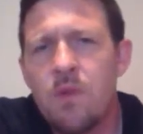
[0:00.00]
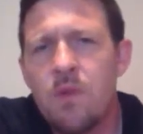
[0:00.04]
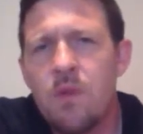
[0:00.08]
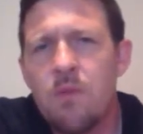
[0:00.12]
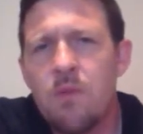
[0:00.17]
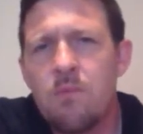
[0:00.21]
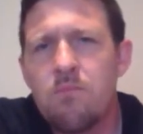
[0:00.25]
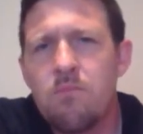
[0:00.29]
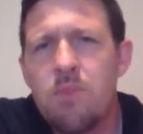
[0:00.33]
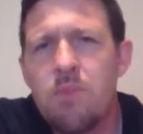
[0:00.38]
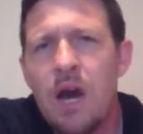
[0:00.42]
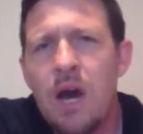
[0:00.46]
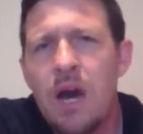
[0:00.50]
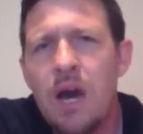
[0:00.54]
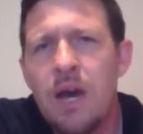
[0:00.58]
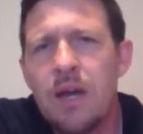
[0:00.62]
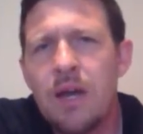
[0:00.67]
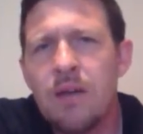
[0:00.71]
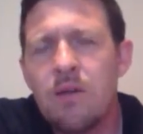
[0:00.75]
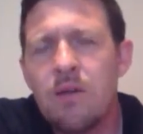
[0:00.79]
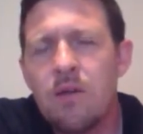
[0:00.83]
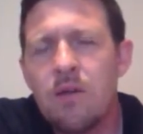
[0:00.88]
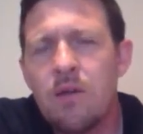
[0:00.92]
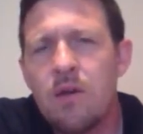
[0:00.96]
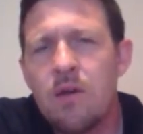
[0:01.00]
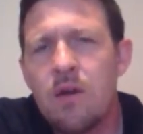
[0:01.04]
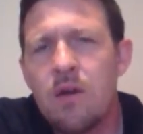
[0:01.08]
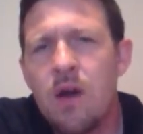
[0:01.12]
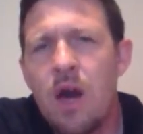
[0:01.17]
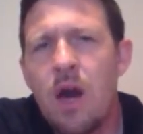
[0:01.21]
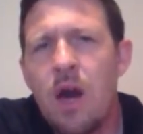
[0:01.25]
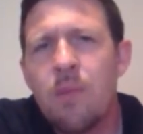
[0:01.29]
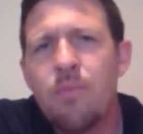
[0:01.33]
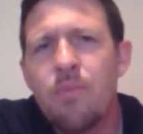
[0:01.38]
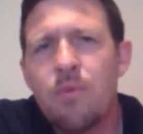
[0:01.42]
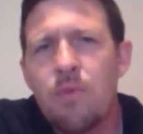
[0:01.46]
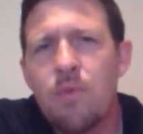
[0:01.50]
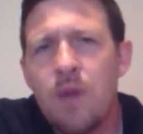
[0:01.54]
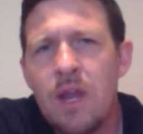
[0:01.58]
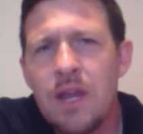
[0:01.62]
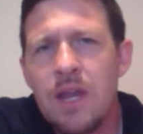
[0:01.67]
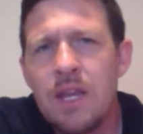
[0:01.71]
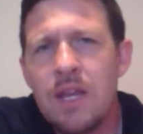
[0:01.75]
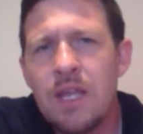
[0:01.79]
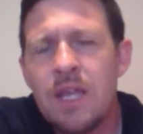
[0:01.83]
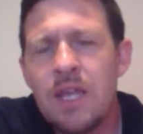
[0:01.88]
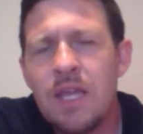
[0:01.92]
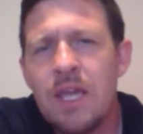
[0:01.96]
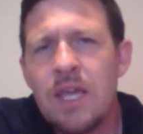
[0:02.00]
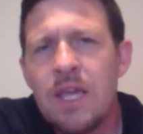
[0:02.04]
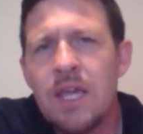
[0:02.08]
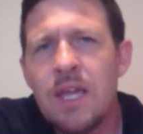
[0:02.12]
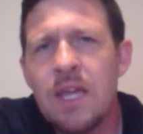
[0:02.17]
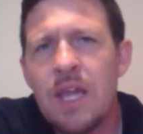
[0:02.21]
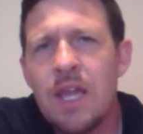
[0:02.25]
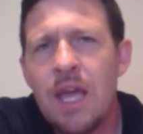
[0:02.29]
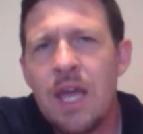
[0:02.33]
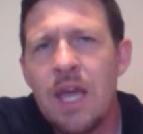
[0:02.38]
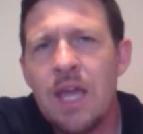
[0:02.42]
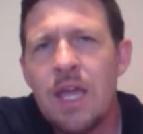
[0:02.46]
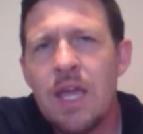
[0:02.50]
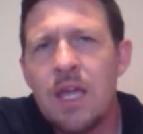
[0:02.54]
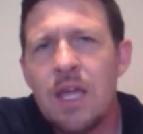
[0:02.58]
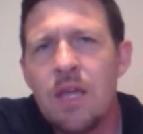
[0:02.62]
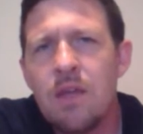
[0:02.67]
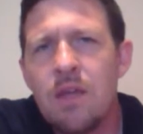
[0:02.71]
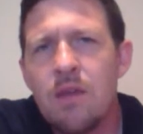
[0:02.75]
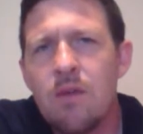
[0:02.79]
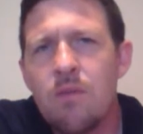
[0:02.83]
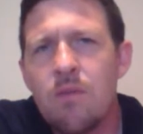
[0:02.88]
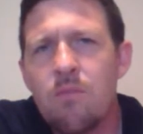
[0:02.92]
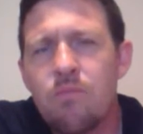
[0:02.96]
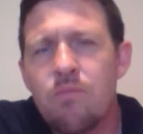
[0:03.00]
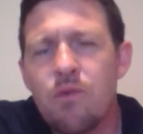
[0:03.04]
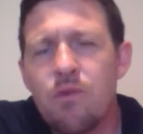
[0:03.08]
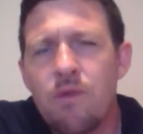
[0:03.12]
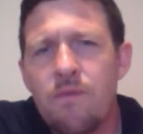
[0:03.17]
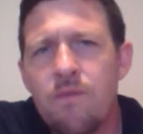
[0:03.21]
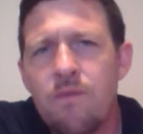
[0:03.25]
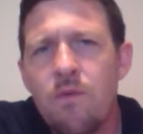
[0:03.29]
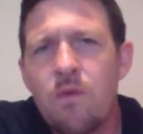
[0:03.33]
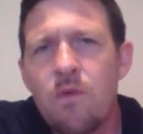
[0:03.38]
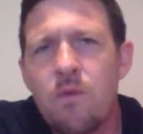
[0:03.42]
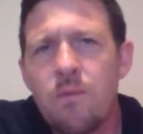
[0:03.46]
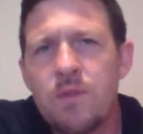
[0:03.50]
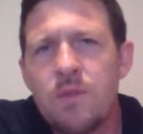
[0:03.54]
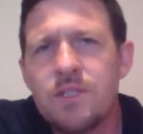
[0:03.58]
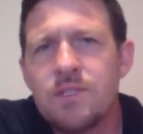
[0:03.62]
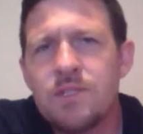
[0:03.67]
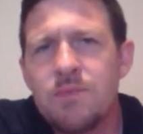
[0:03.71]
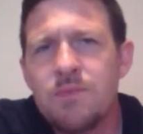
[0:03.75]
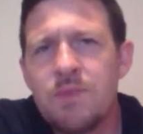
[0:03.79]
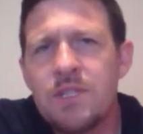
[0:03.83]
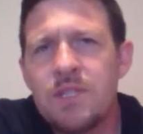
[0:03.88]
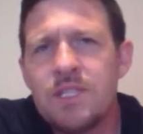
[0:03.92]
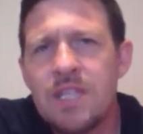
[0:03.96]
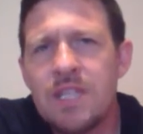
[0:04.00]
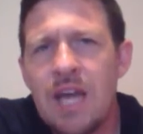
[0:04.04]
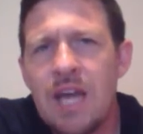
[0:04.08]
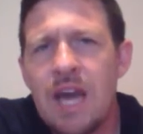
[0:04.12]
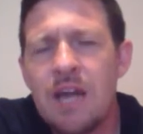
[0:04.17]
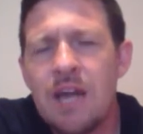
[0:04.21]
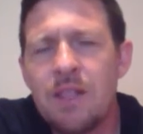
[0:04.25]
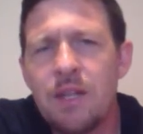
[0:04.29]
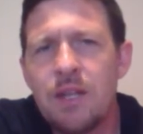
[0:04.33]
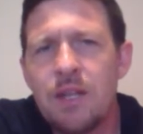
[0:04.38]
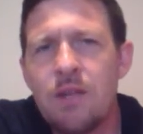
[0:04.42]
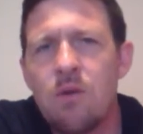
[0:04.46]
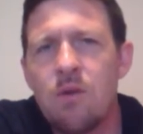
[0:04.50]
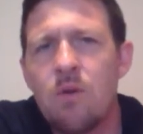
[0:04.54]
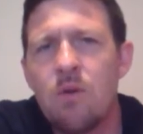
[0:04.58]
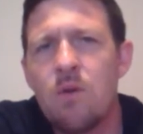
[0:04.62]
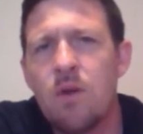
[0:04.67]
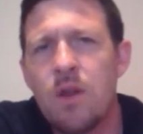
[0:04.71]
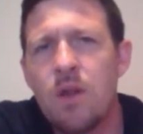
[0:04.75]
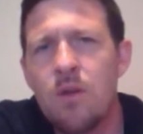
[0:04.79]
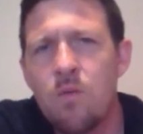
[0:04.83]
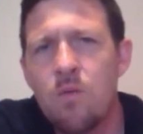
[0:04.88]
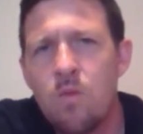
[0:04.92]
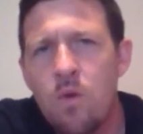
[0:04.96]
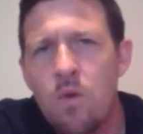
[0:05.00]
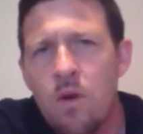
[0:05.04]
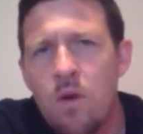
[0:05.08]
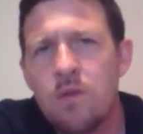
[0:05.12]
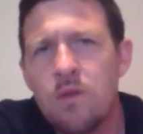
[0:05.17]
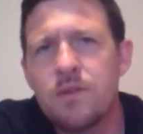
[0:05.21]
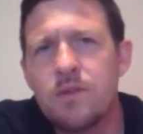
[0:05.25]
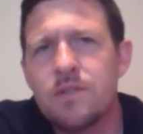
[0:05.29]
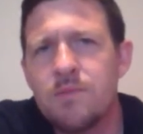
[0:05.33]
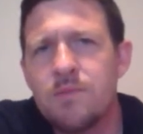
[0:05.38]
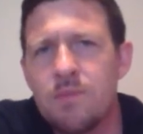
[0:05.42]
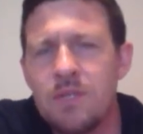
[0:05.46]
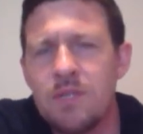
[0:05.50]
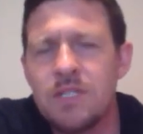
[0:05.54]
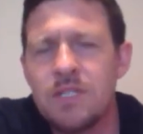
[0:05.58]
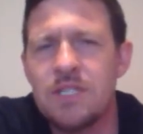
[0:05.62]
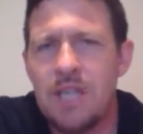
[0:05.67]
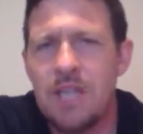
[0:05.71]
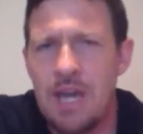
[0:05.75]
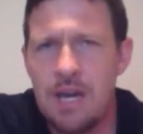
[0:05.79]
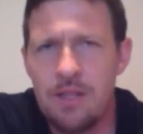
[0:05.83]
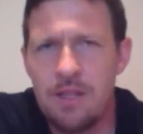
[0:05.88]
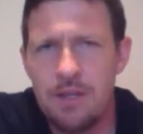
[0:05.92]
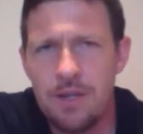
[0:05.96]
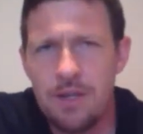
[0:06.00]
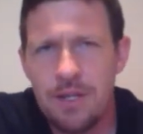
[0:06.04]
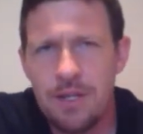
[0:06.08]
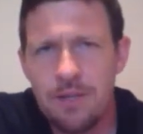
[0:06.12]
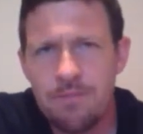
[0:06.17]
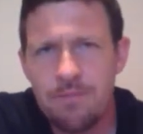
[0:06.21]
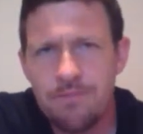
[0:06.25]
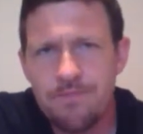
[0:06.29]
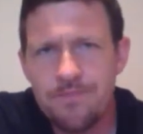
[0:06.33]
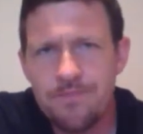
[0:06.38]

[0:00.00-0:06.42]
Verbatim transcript: by operating in a performance mentality or a works mentality.